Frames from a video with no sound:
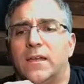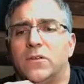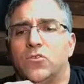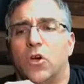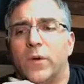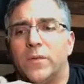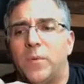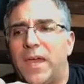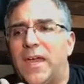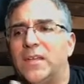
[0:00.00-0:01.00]

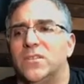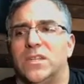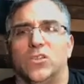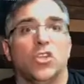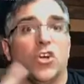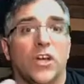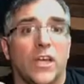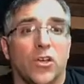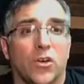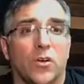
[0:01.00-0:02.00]

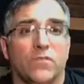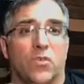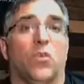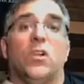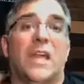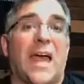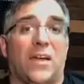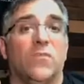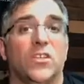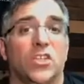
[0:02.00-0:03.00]
learning curves are all lack
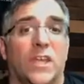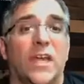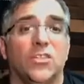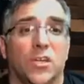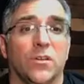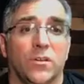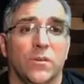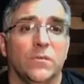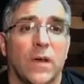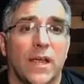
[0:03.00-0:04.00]
of education,
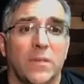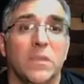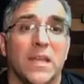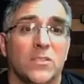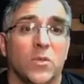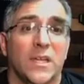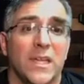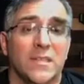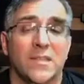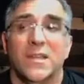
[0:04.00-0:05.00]
right? I mean, that's what it
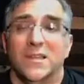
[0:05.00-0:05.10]
is.